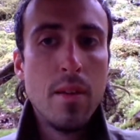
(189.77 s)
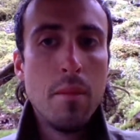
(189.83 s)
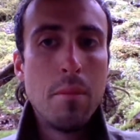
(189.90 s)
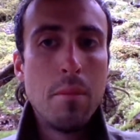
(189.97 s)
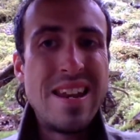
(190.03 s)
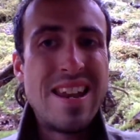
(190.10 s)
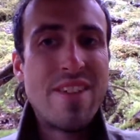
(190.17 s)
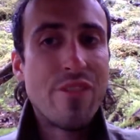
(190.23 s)

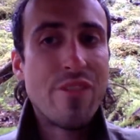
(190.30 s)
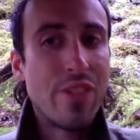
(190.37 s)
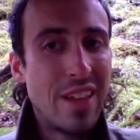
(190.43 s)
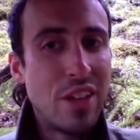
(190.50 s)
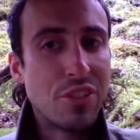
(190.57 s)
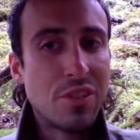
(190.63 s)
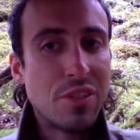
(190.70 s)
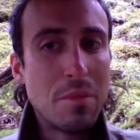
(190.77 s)
but
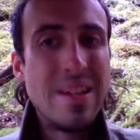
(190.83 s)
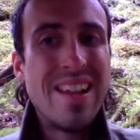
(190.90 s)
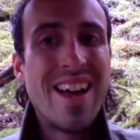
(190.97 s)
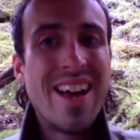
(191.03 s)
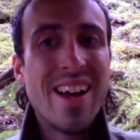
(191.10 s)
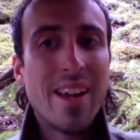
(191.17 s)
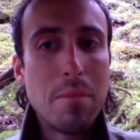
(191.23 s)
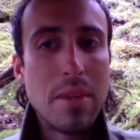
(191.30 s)
nevertheless,
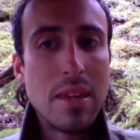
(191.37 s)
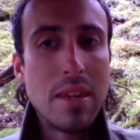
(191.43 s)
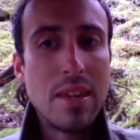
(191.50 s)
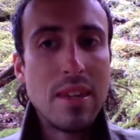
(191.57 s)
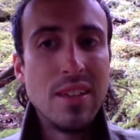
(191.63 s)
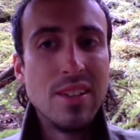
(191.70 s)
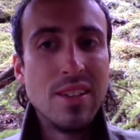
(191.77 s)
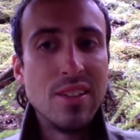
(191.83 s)
monogamy
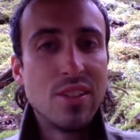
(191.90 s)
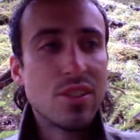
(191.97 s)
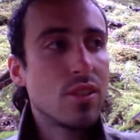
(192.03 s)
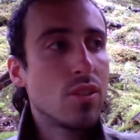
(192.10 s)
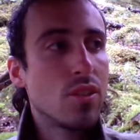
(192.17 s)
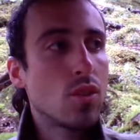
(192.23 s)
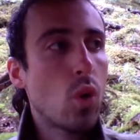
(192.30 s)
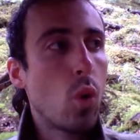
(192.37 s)
is
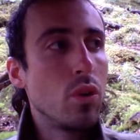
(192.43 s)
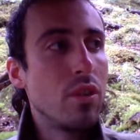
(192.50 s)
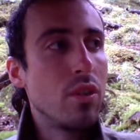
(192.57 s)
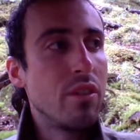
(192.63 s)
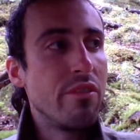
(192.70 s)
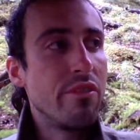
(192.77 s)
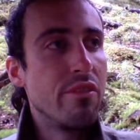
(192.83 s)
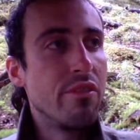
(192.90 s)

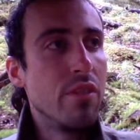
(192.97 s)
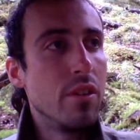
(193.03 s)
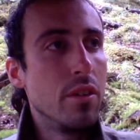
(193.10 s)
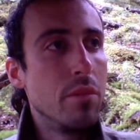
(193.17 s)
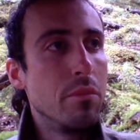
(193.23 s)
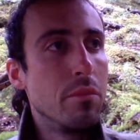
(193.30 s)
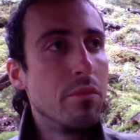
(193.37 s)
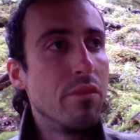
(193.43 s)
totally
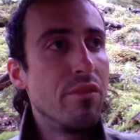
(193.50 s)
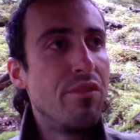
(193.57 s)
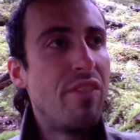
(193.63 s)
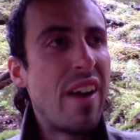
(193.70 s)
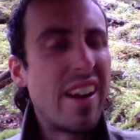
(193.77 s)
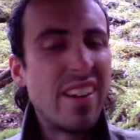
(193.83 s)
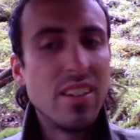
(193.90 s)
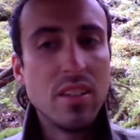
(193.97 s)

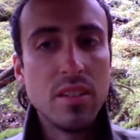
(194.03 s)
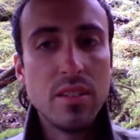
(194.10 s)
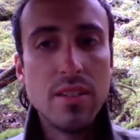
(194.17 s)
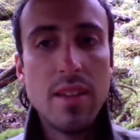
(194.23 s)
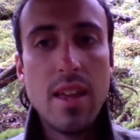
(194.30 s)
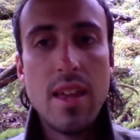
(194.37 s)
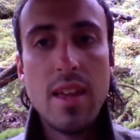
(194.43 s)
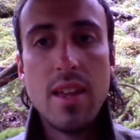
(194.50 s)
vital
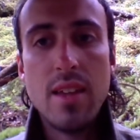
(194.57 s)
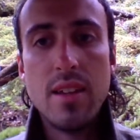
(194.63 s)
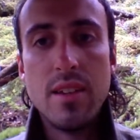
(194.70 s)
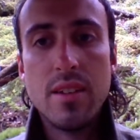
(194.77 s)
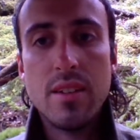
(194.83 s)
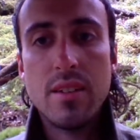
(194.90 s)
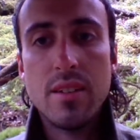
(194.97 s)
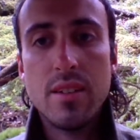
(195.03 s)
and
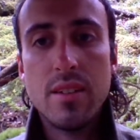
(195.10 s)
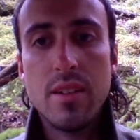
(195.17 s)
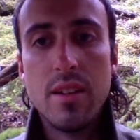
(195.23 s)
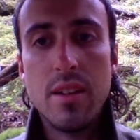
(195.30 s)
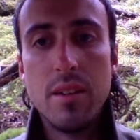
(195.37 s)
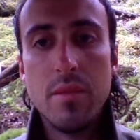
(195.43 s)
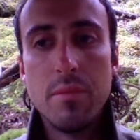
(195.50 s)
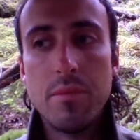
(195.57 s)

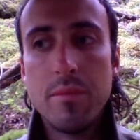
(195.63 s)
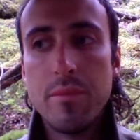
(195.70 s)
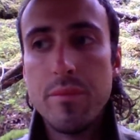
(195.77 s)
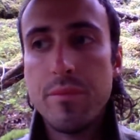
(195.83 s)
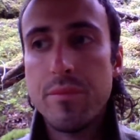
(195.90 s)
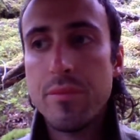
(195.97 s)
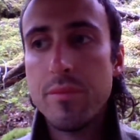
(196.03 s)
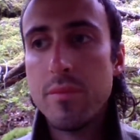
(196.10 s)
um,
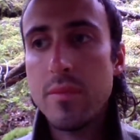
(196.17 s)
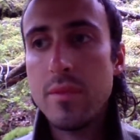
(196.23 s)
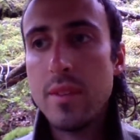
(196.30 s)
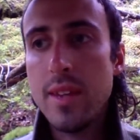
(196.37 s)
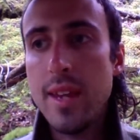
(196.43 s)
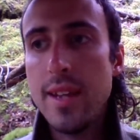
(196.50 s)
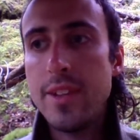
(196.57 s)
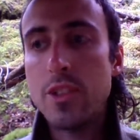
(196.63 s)

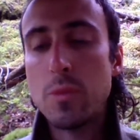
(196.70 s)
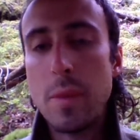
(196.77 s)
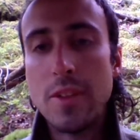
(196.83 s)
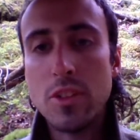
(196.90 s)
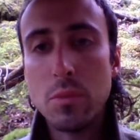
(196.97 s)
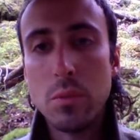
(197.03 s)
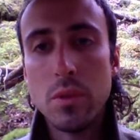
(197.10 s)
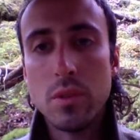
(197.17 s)

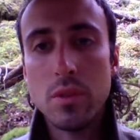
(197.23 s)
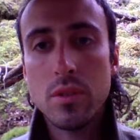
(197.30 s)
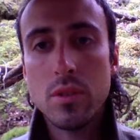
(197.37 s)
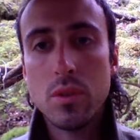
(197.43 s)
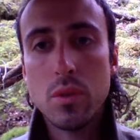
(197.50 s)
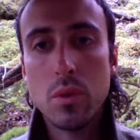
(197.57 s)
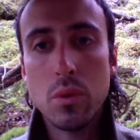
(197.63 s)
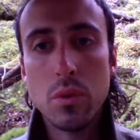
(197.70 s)
indispensable
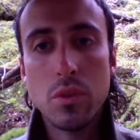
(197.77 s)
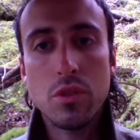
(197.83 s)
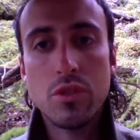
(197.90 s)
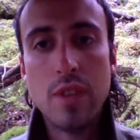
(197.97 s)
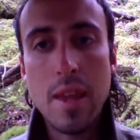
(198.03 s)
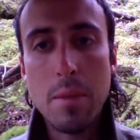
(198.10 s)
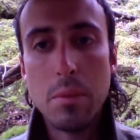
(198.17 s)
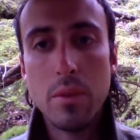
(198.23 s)
towards
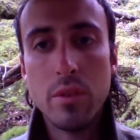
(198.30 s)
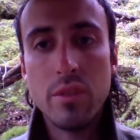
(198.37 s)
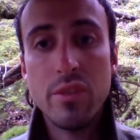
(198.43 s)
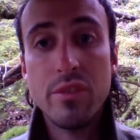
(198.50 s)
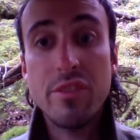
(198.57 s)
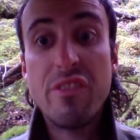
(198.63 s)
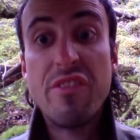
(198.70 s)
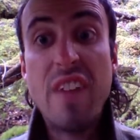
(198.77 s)
stable,
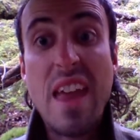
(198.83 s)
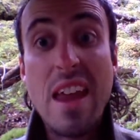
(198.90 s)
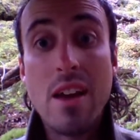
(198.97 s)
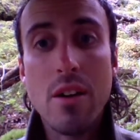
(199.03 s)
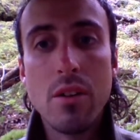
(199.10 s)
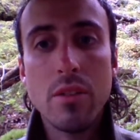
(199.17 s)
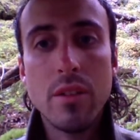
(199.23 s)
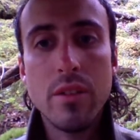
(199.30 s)

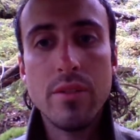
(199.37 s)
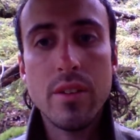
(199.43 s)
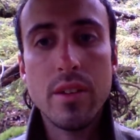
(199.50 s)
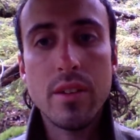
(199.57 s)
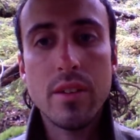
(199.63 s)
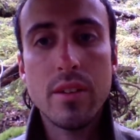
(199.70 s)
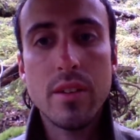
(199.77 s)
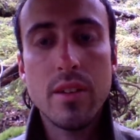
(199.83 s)
fair
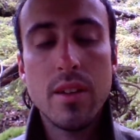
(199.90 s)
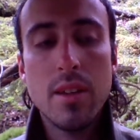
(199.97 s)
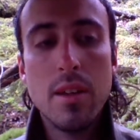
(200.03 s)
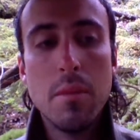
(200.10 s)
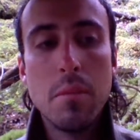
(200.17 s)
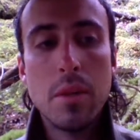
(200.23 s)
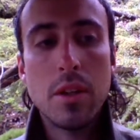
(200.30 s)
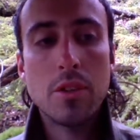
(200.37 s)
living.
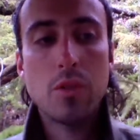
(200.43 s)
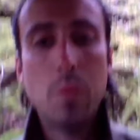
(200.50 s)
Because the